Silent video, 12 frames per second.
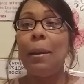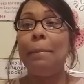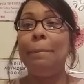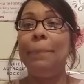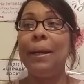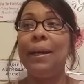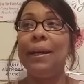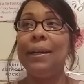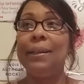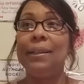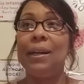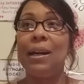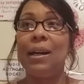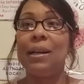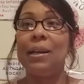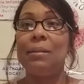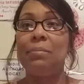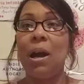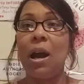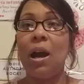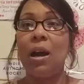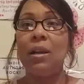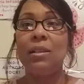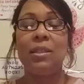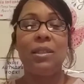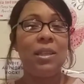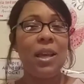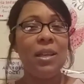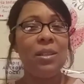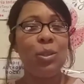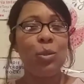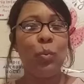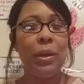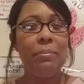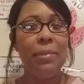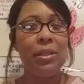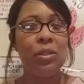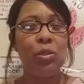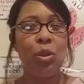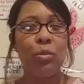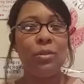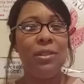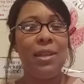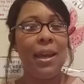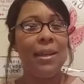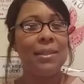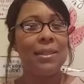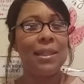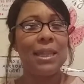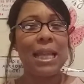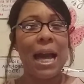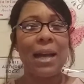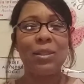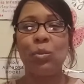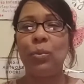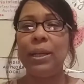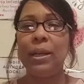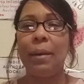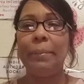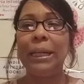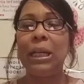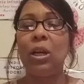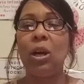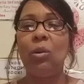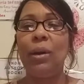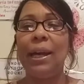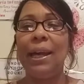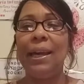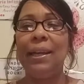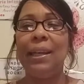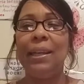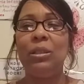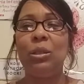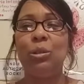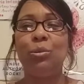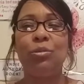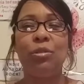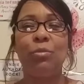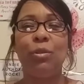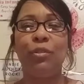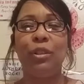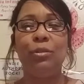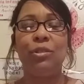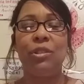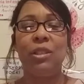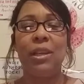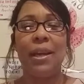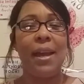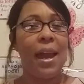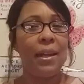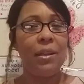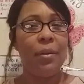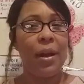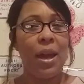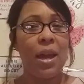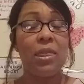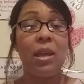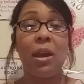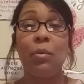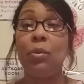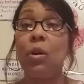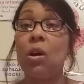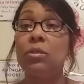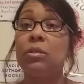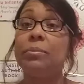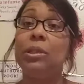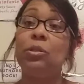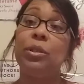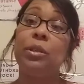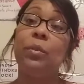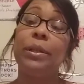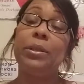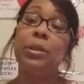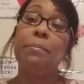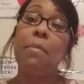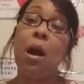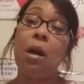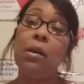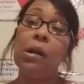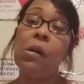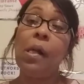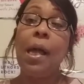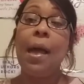But since we missed those days last week, I'm going to go ahead and do some reviews today anyway, and then I will also be doing one tomorrow.